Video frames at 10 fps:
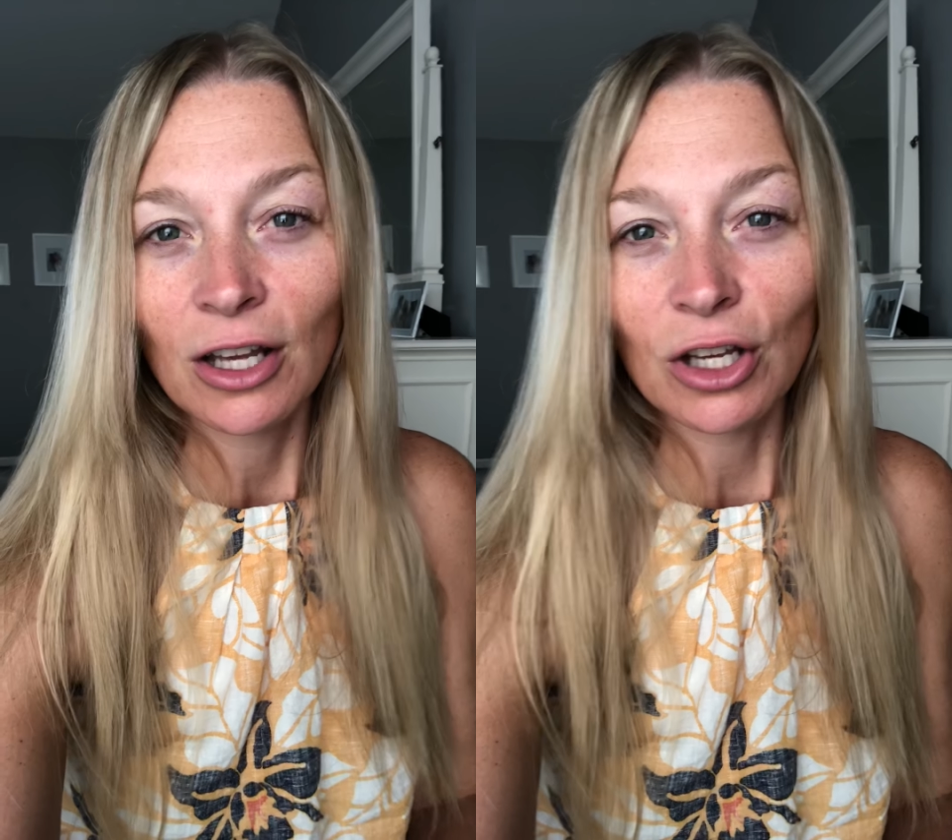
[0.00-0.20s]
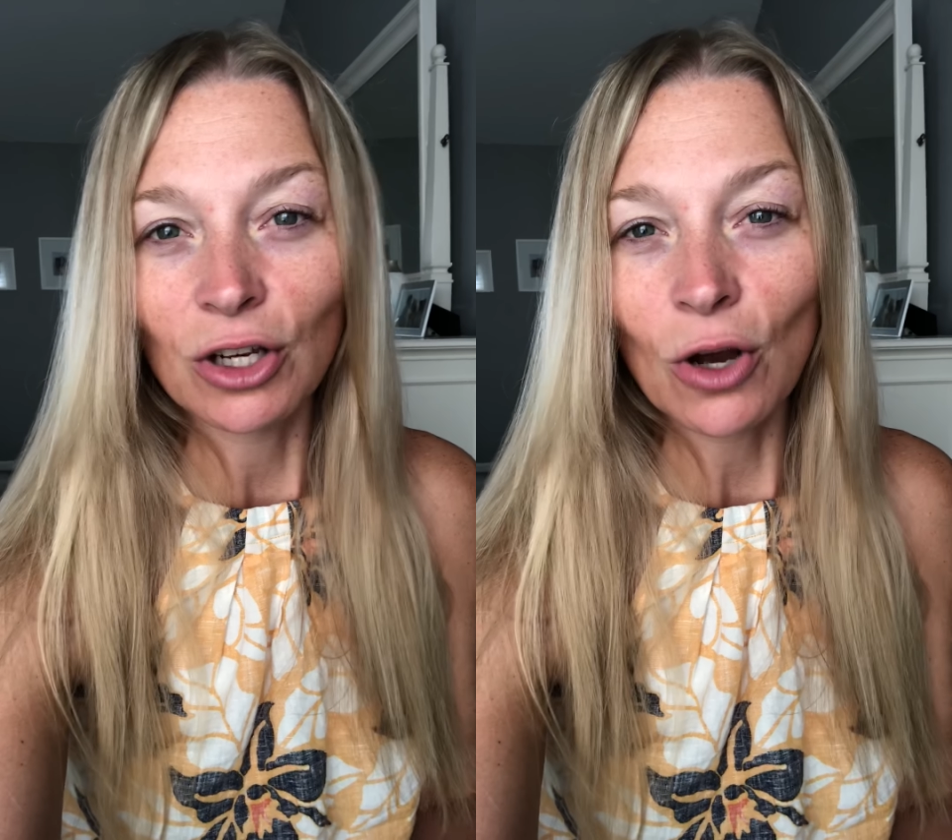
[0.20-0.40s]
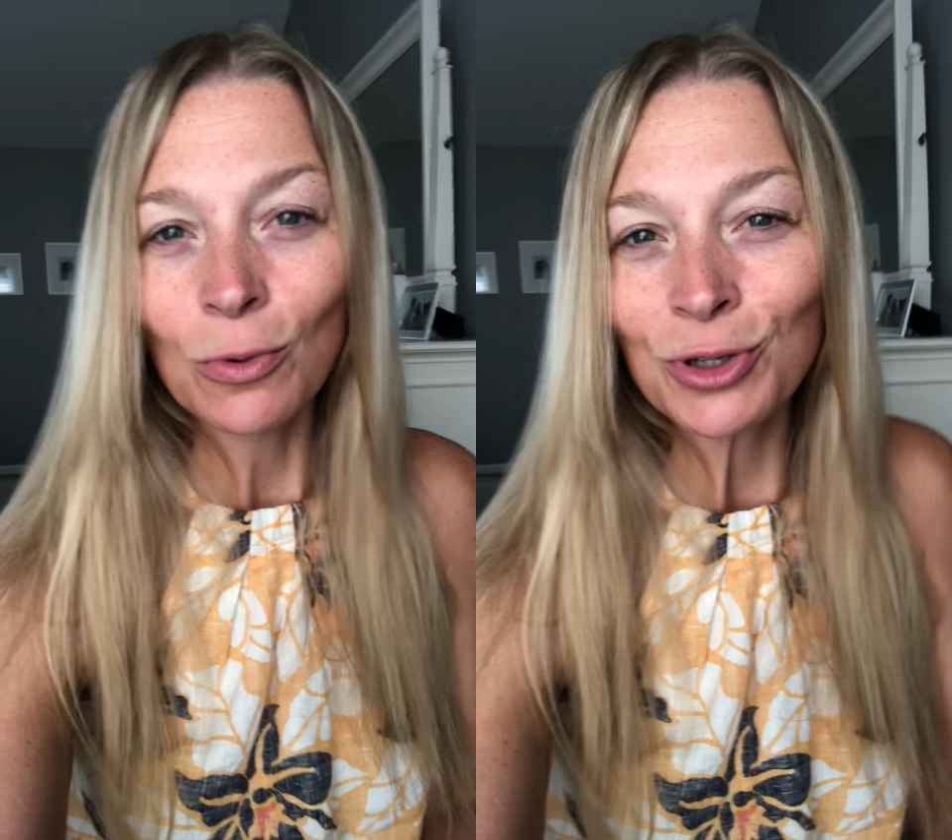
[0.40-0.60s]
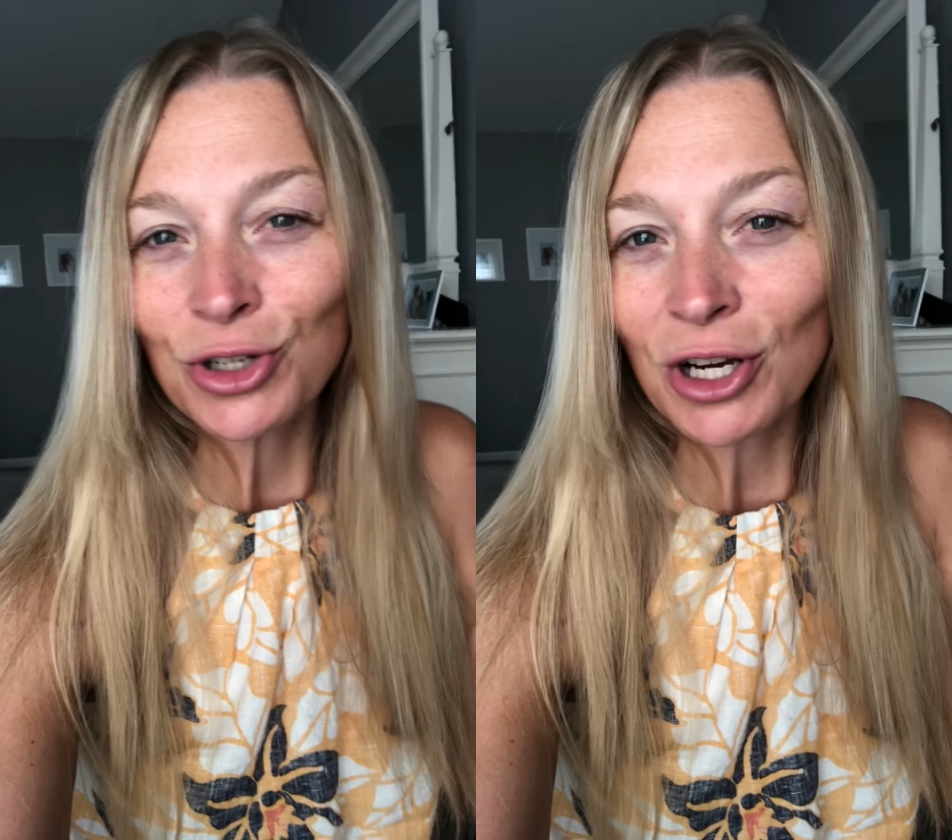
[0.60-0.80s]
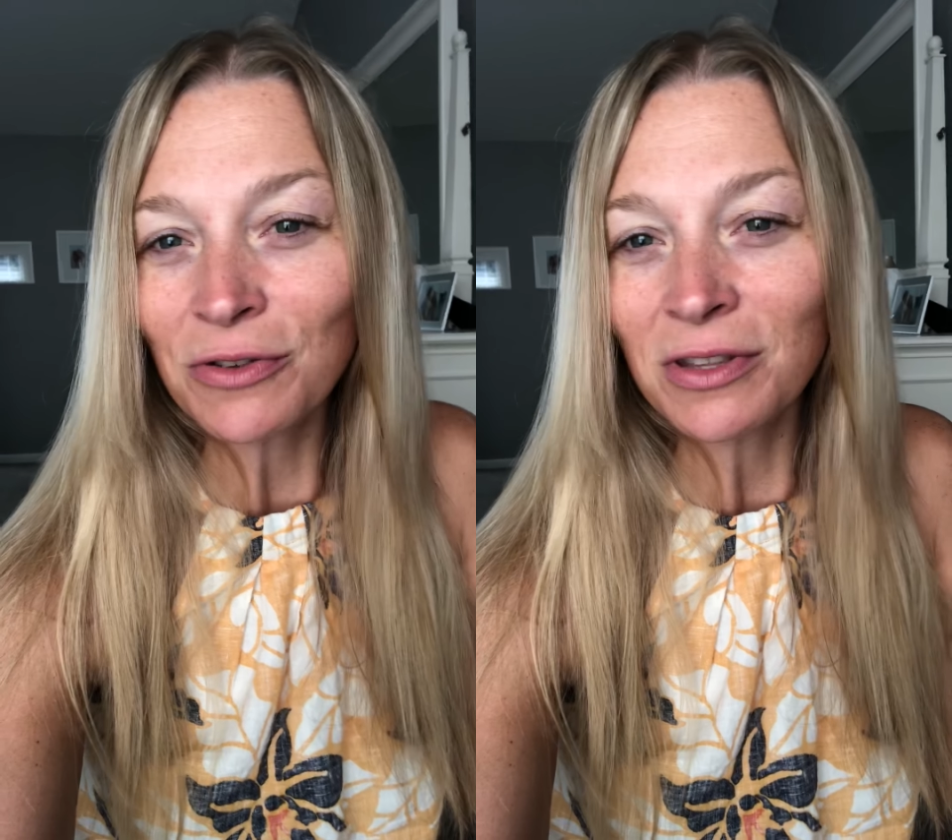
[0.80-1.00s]
You know,
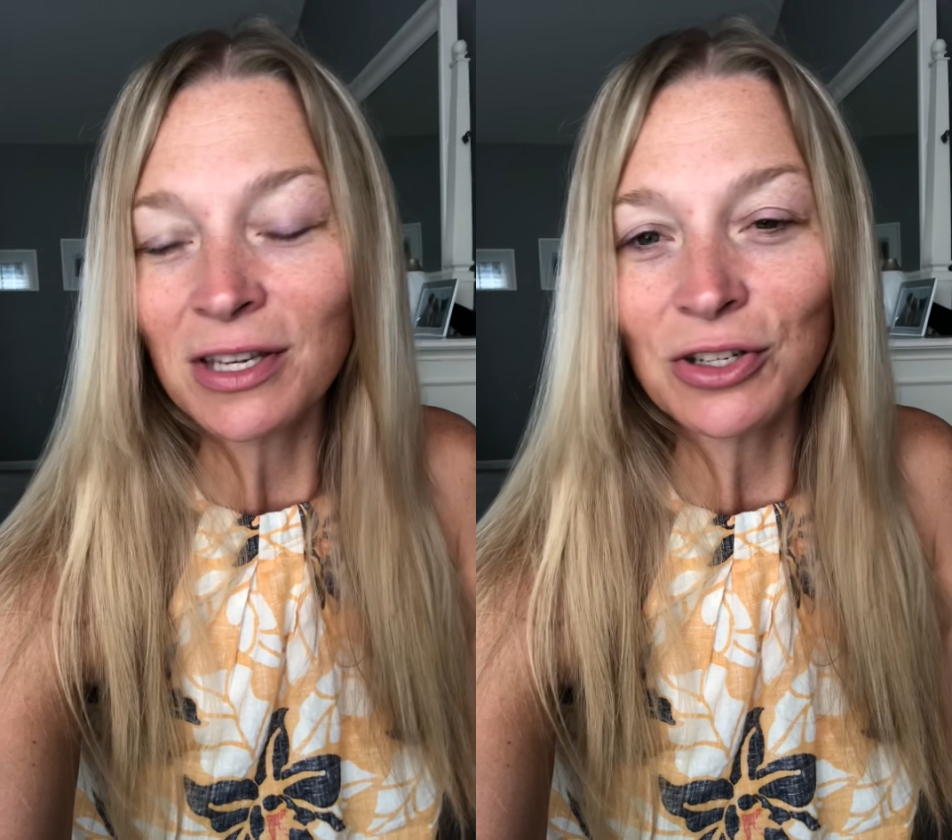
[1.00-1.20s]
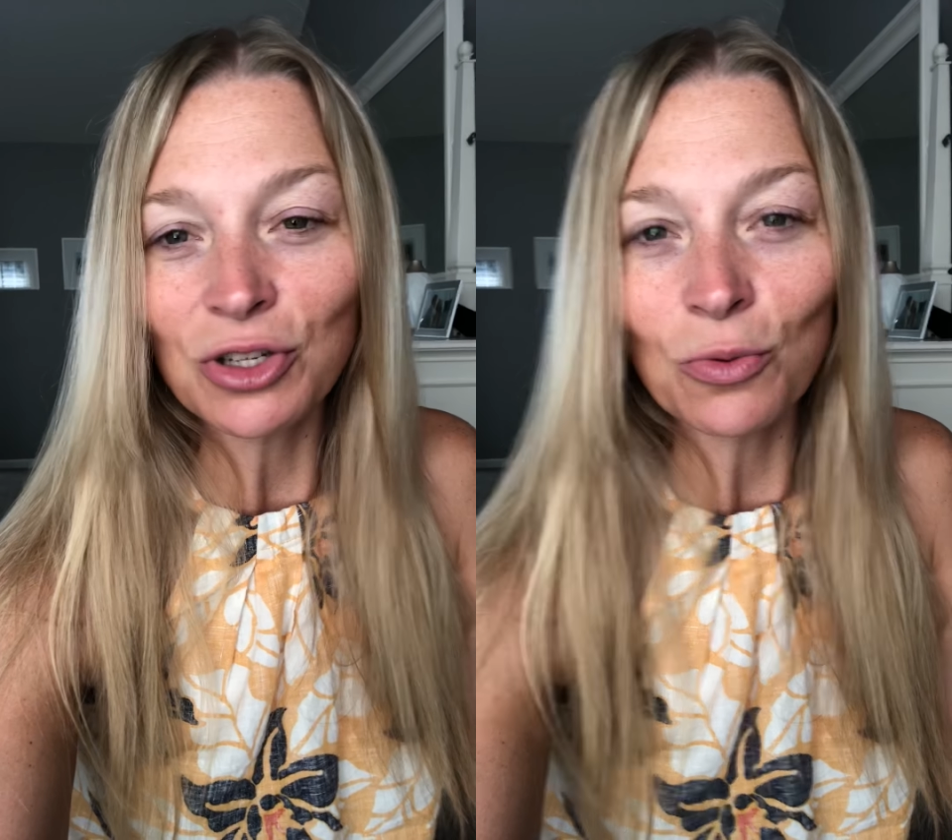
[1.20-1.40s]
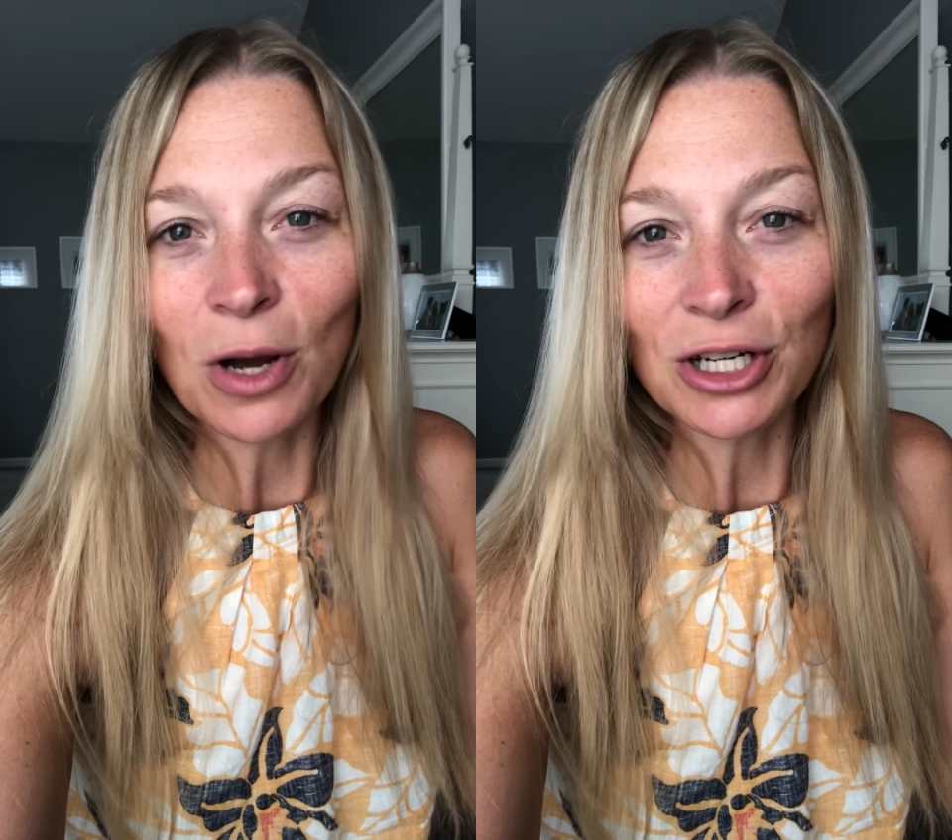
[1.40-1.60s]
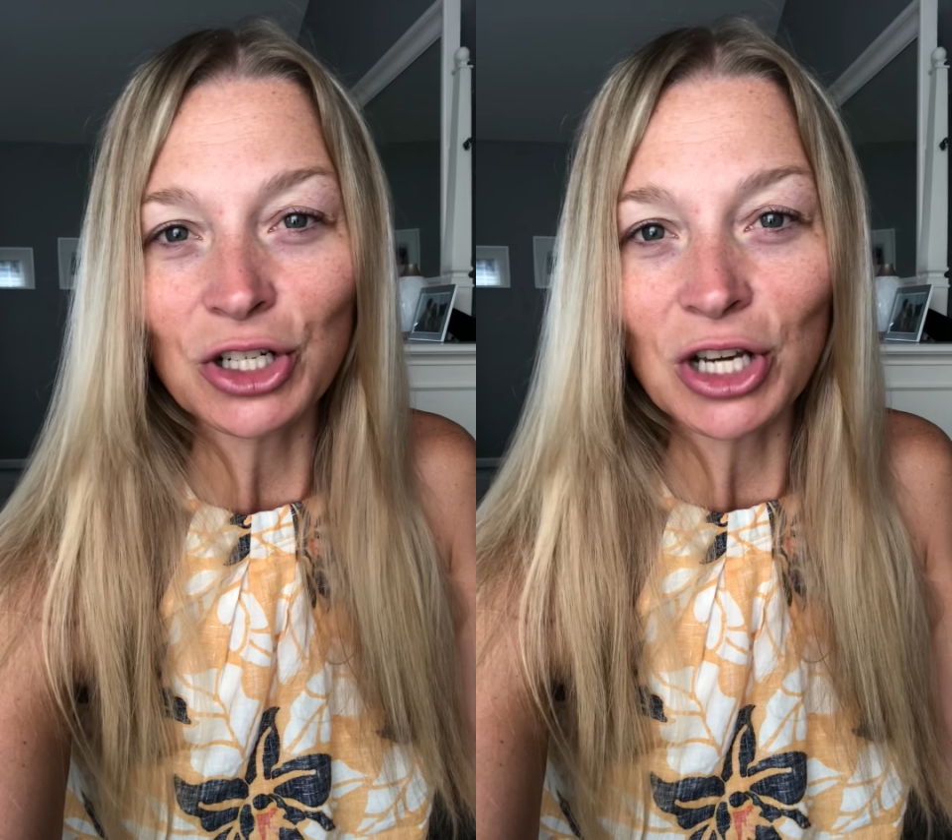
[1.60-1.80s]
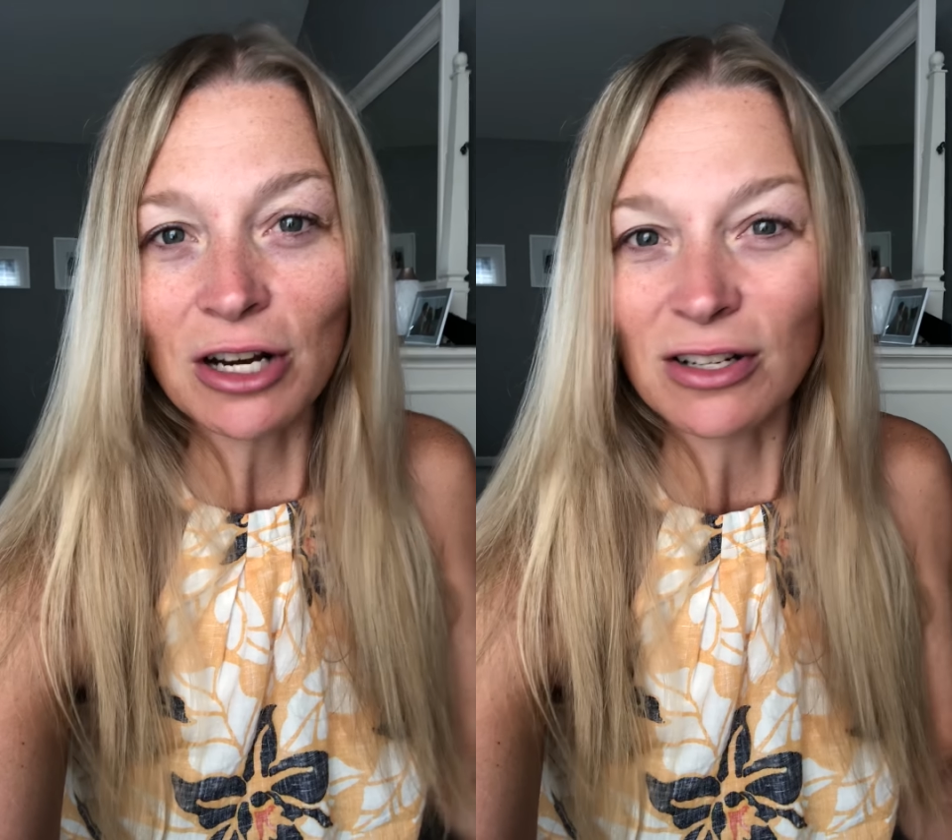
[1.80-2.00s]
share the things you want to
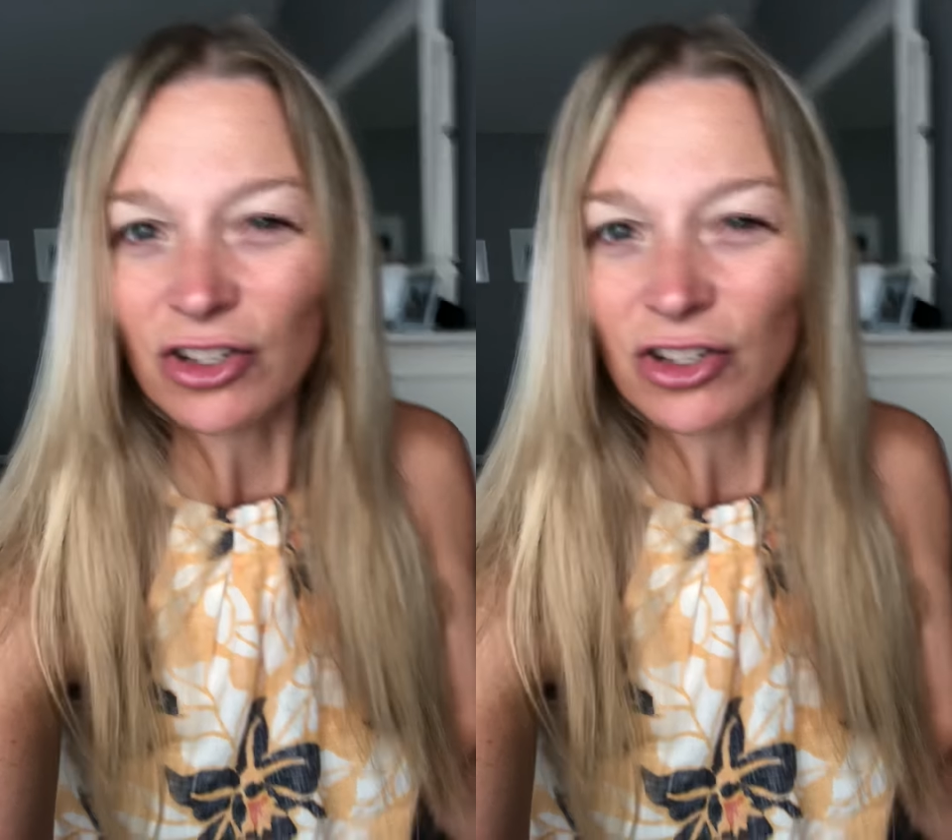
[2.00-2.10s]
share,